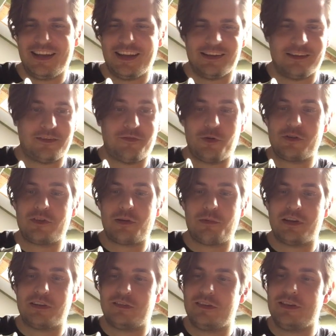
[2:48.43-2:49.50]
It's the first time
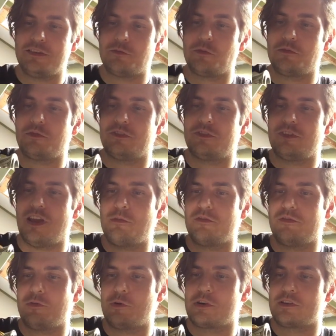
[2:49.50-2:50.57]
I see this one for
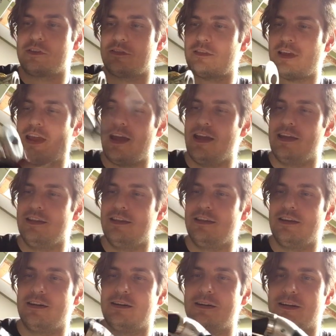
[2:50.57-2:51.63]
Saberforge, and
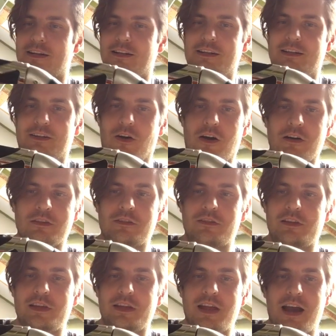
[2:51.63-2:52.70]

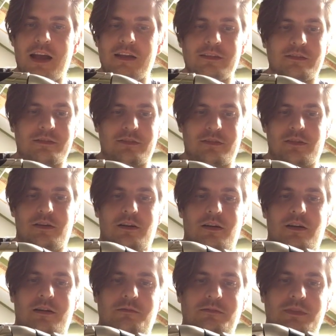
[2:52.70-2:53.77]
honestly, guys,
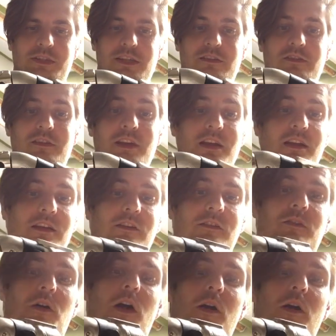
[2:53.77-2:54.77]
this thing is